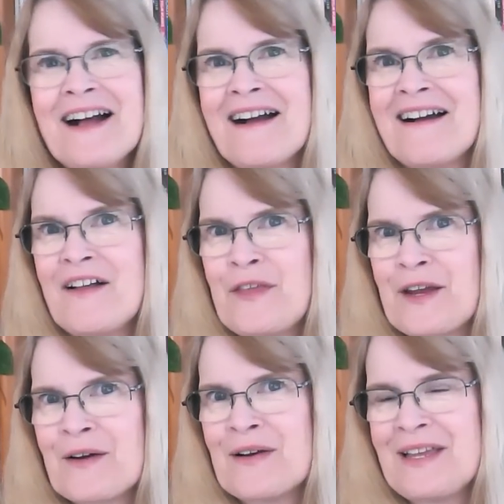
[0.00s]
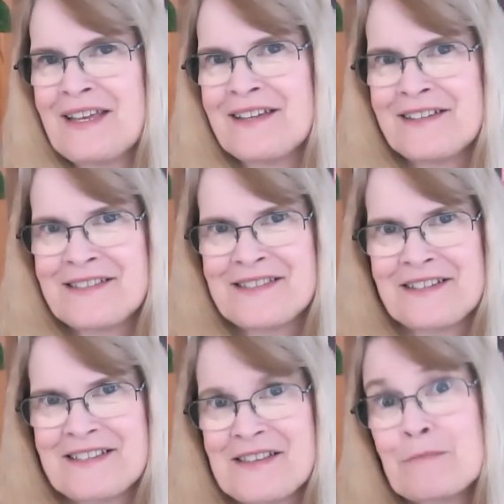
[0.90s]
there is
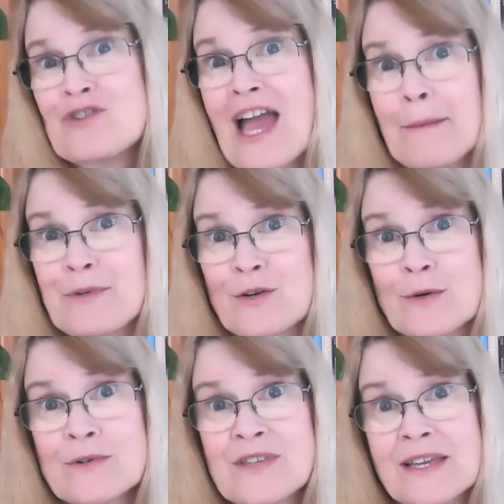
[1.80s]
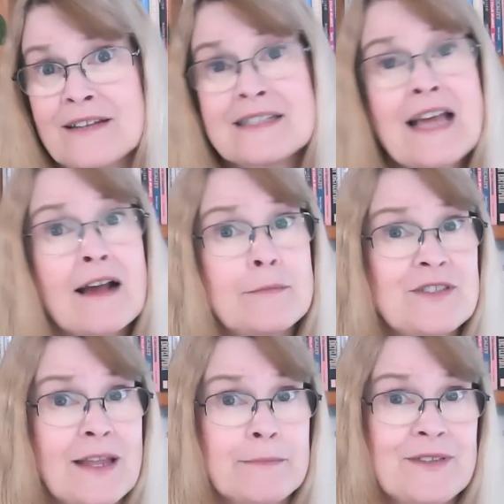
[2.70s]
some chapters and
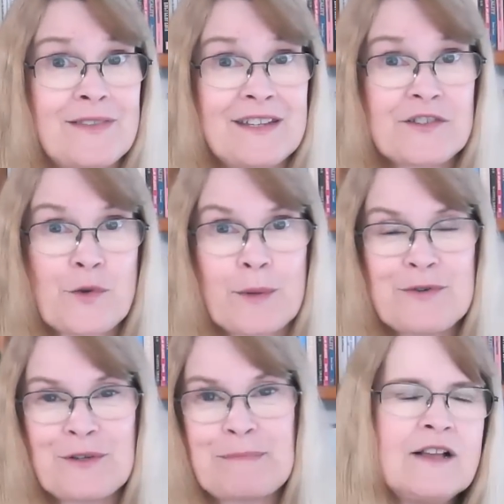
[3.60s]
timestamps in the description.